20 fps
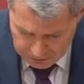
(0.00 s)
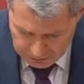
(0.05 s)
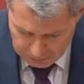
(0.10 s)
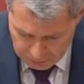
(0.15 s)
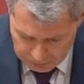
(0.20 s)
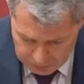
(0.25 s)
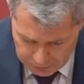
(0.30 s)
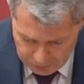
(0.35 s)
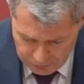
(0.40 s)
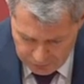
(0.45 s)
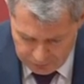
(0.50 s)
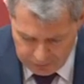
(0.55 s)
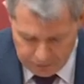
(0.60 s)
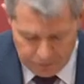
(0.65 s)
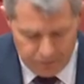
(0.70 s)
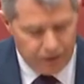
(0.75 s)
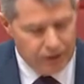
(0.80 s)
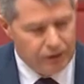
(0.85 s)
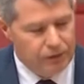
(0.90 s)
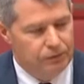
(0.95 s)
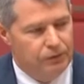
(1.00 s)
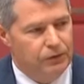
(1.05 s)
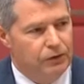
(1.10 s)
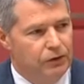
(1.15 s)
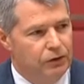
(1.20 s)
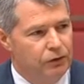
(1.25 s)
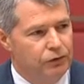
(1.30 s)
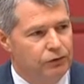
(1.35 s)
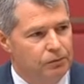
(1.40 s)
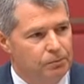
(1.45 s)
But particularly thank you for your
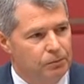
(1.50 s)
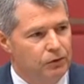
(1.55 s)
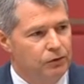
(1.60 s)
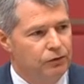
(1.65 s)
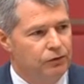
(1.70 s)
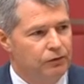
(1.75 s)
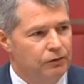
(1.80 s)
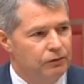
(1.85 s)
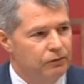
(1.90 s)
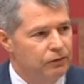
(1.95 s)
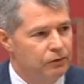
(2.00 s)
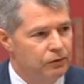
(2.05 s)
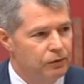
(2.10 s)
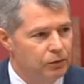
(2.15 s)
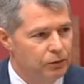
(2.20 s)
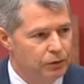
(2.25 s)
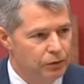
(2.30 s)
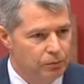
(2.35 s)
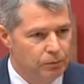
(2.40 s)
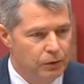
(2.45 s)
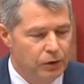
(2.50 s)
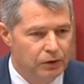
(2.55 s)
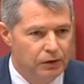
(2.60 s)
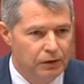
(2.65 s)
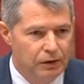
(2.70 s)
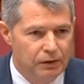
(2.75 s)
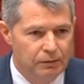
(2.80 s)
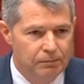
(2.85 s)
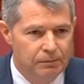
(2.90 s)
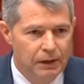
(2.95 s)
contribution to your
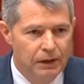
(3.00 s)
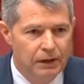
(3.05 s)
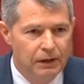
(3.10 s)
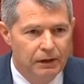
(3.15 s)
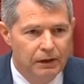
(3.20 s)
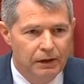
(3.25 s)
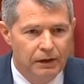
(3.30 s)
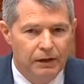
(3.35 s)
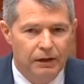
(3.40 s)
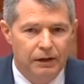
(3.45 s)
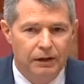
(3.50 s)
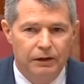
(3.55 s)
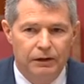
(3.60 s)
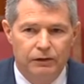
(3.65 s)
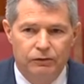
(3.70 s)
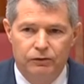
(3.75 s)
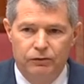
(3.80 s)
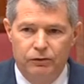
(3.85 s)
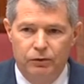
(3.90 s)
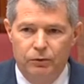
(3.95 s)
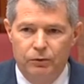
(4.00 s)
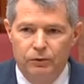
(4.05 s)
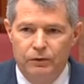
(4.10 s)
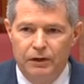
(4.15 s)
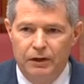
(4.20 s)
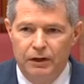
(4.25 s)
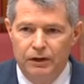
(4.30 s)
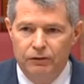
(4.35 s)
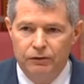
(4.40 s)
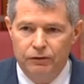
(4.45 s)
community, to
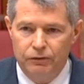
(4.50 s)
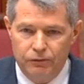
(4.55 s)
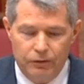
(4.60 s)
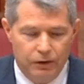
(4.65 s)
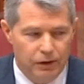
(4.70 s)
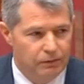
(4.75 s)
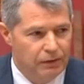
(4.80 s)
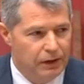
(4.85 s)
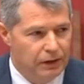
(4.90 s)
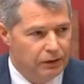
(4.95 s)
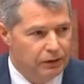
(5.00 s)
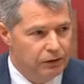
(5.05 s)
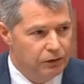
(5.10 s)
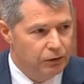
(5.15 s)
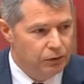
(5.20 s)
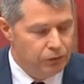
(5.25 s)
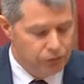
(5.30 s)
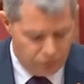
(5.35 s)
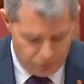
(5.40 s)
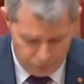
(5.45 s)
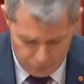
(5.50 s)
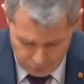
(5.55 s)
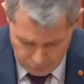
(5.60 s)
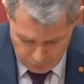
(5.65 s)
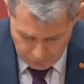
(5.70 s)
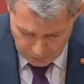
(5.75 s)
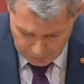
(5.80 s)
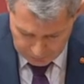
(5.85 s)
the industry of agriculture and to